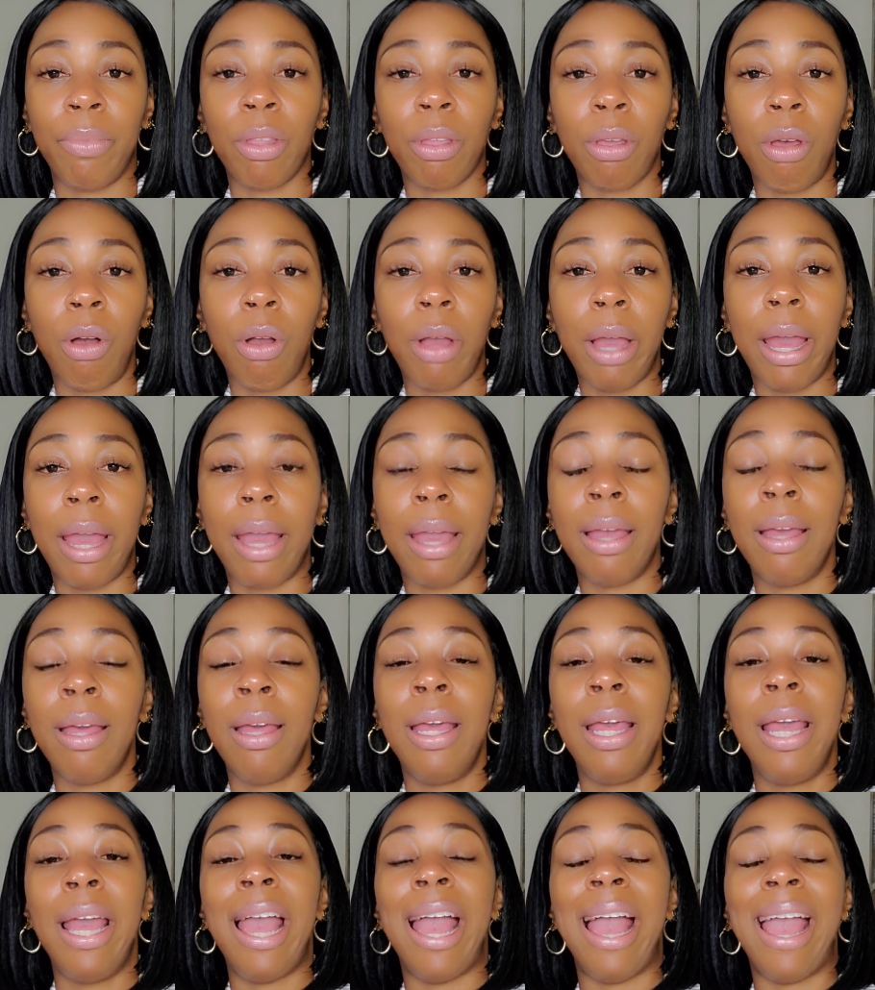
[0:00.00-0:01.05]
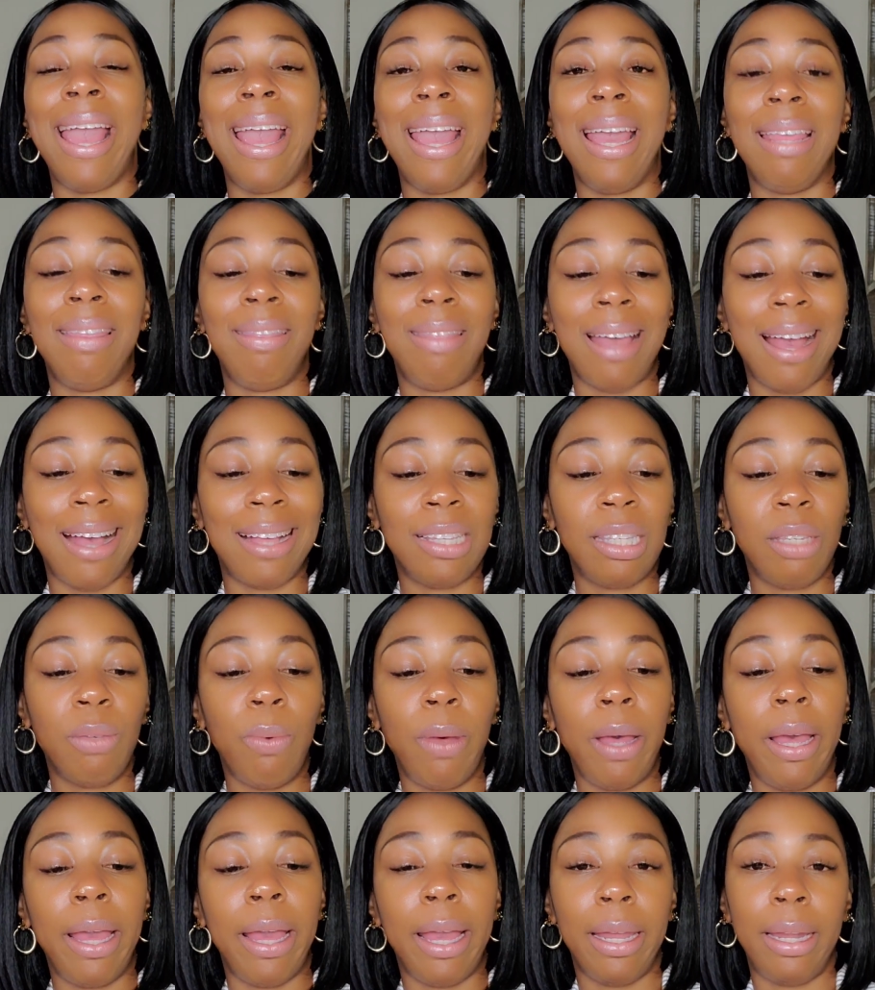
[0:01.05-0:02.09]
Okay? And that's
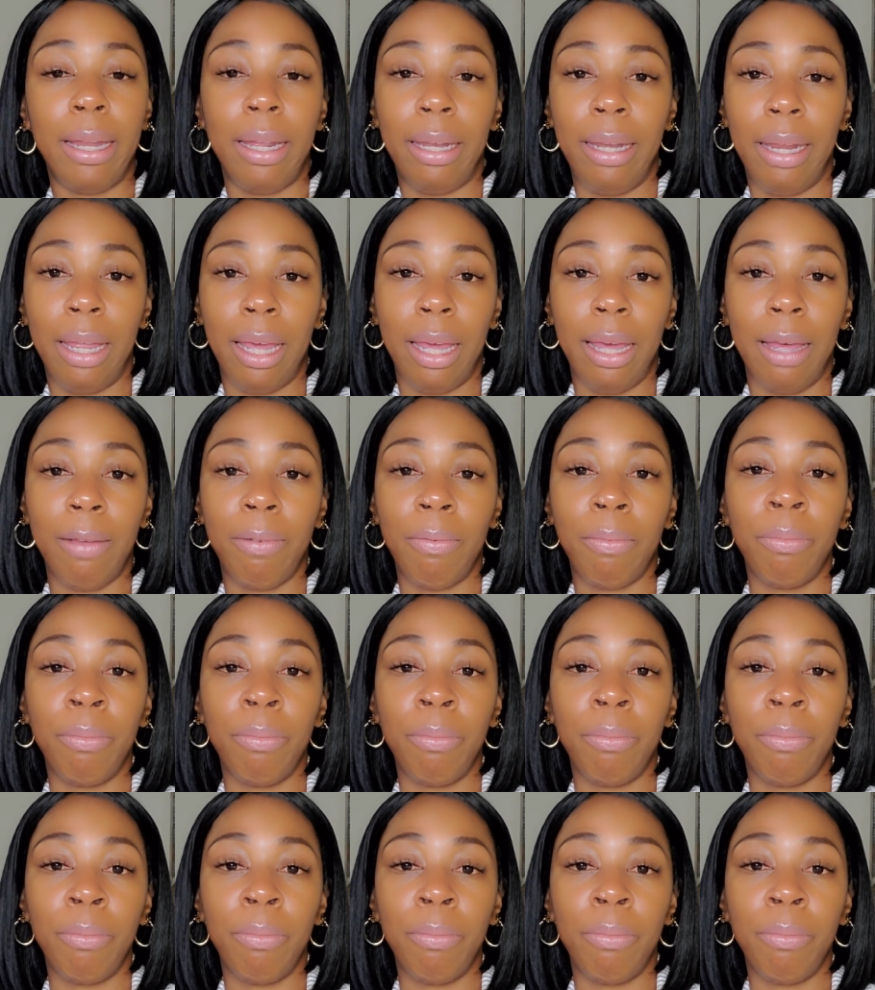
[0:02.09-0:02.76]
what Hannah did.